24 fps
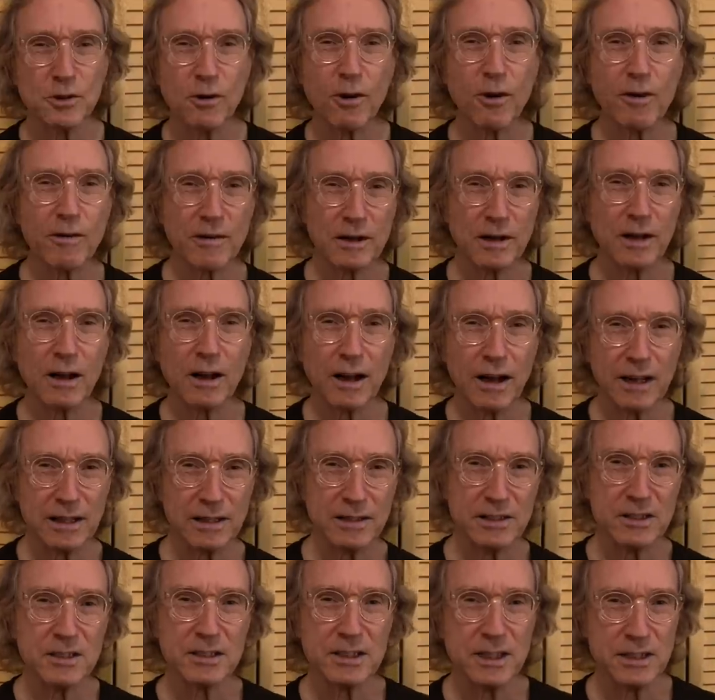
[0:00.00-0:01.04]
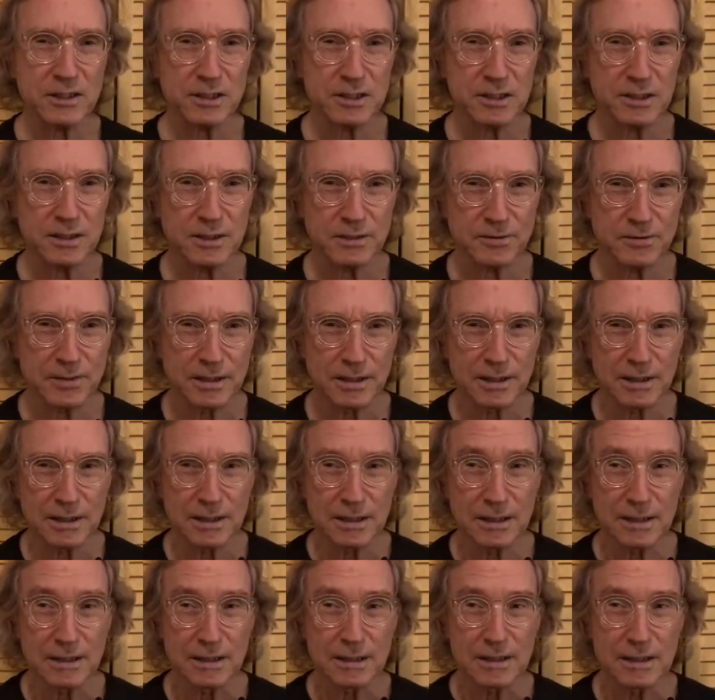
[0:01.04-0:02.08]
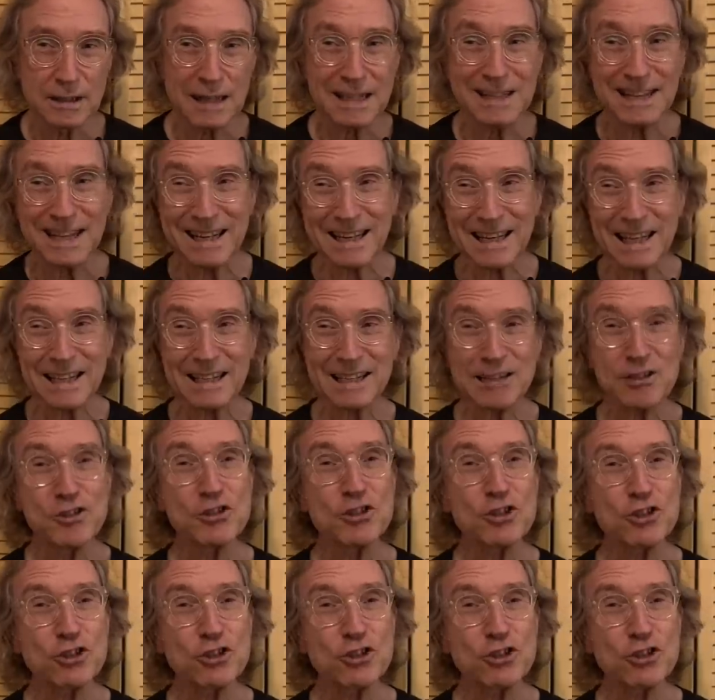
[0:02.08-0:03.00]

aren't highly sensitive. And then again, there's the